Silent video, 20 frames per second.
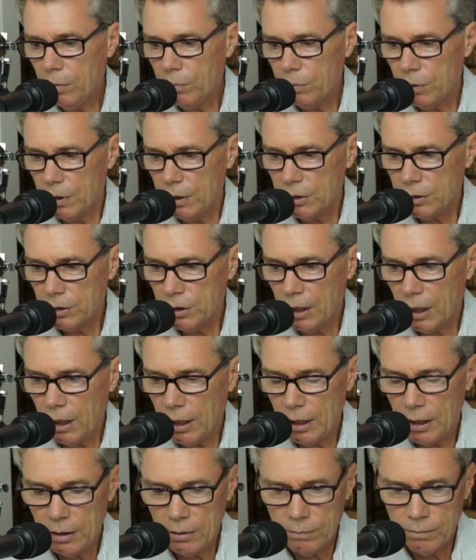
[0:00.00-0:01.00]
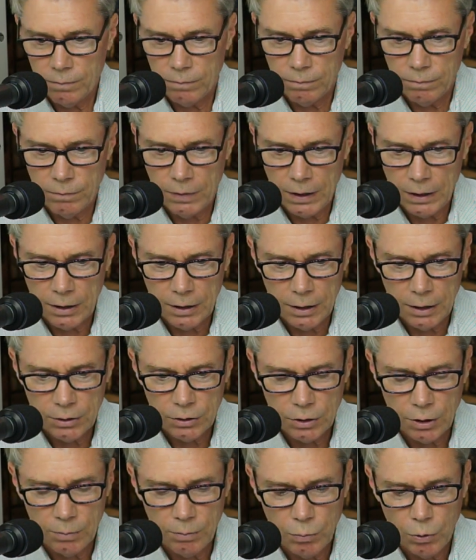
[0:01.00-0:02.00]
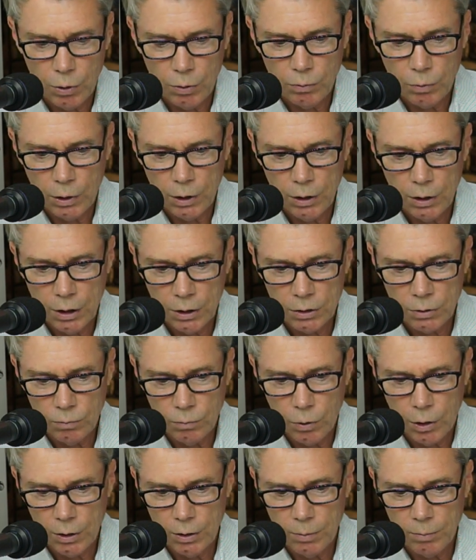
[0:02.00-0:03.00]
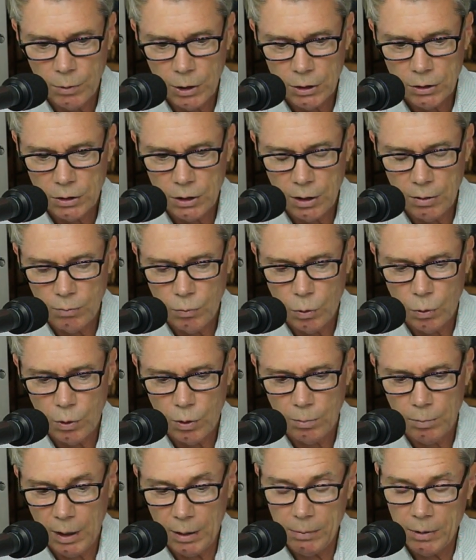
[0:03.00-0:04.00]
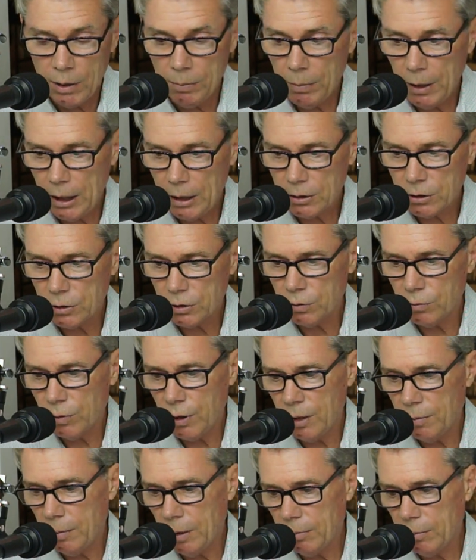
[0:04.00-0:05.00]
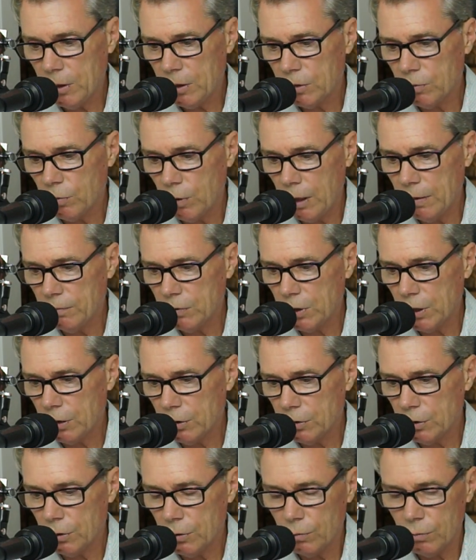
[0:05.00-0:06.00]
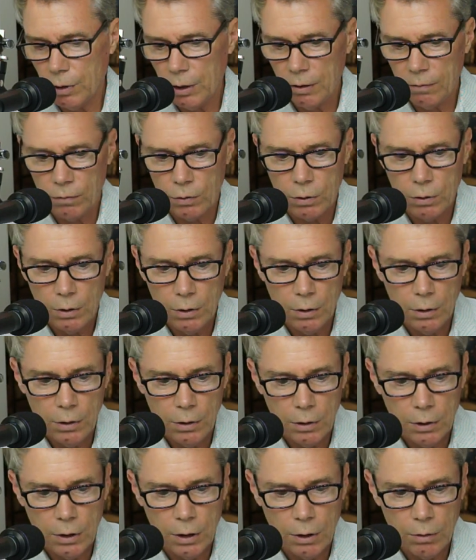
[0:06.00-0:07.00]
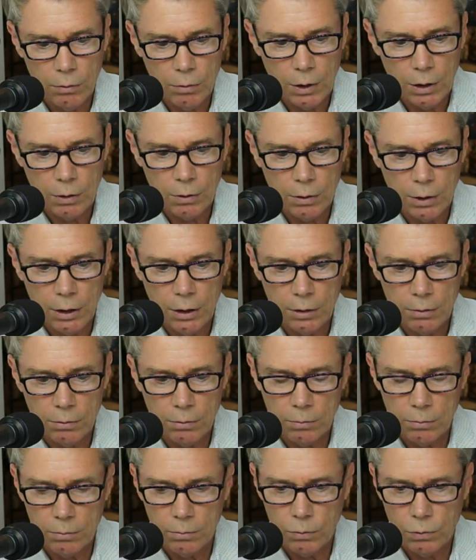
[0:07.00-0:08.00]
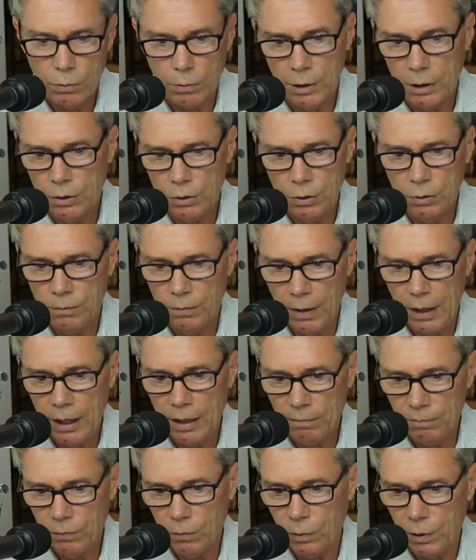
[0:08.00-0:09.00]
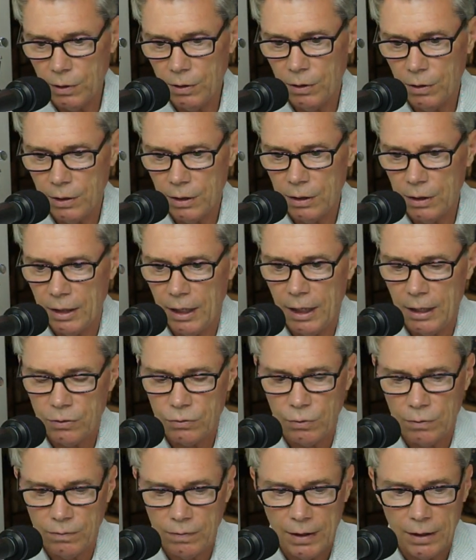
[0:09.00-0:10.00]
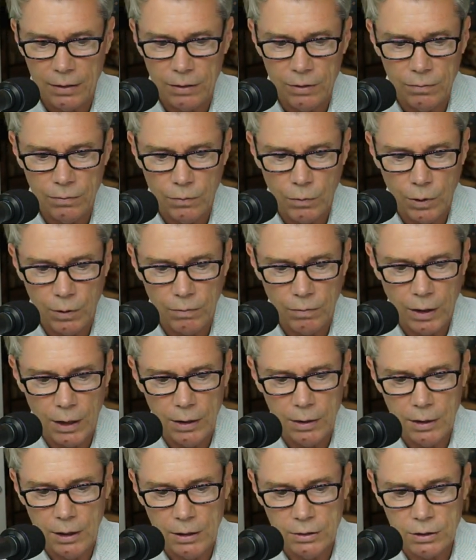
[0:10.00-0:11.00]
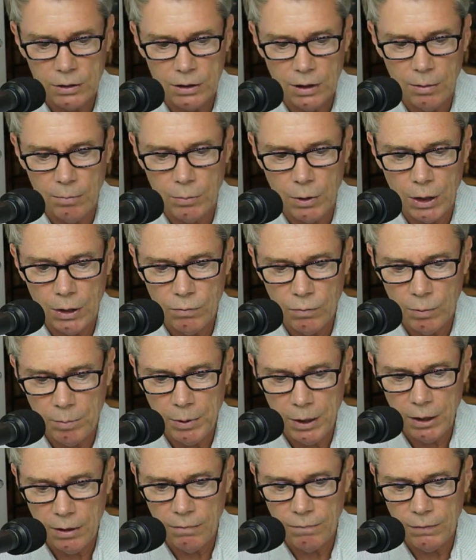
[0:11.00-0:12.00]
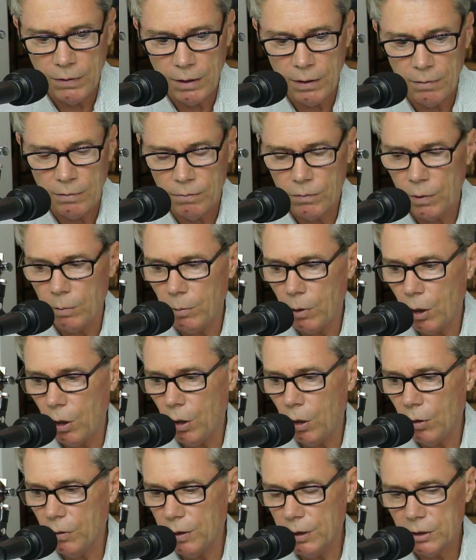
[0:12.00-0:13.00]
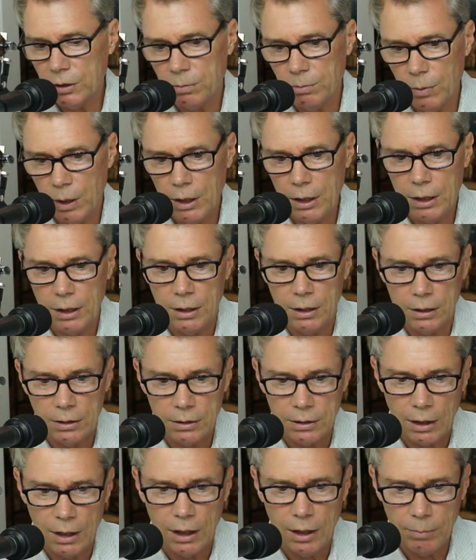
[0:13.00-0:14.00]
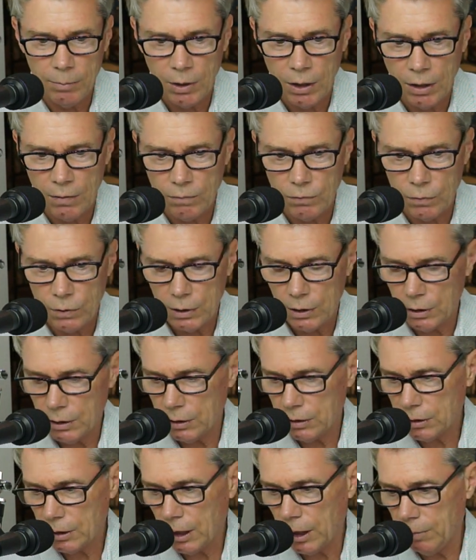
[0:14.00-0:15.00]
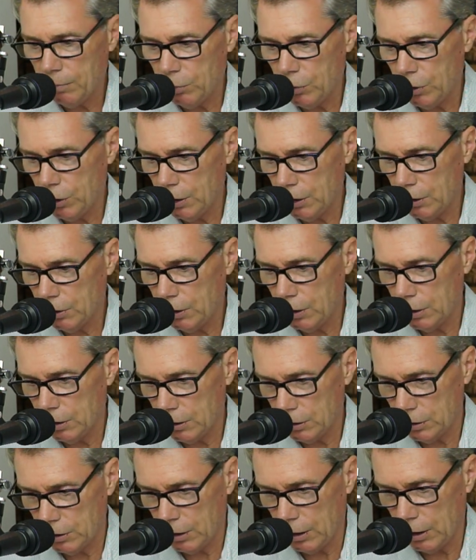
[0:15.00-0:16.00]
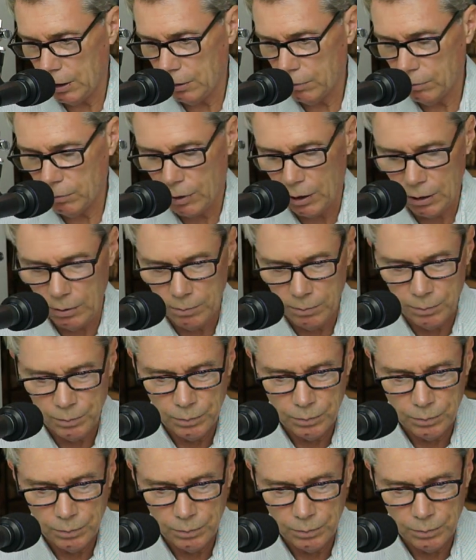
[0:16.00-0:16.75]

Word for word: When this guy finally gets to the point where he doesn't want the bus anymore, maybe he passes away, maybe his wife sells it or whatever, you know, they'll get 22.5 for it. They'll get the actual value for it, right? And somebody will benefit from all this money and time and effort that this guy put into this thing, right?